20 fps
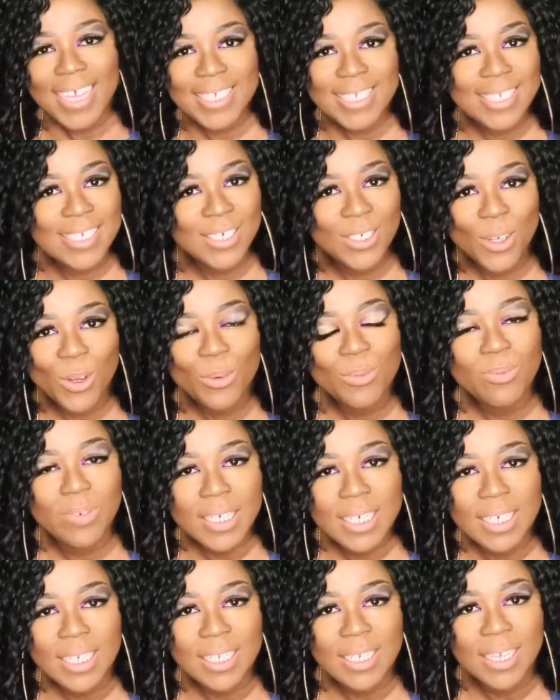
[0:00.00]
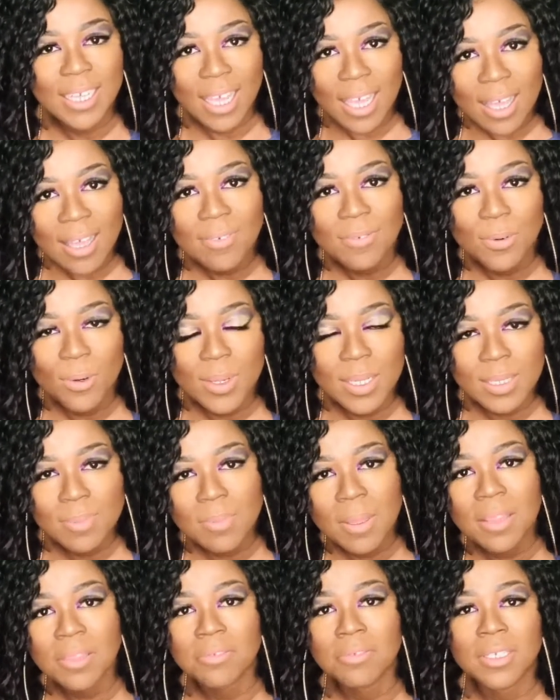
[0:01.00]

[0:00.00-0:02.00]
did not really care for his mother.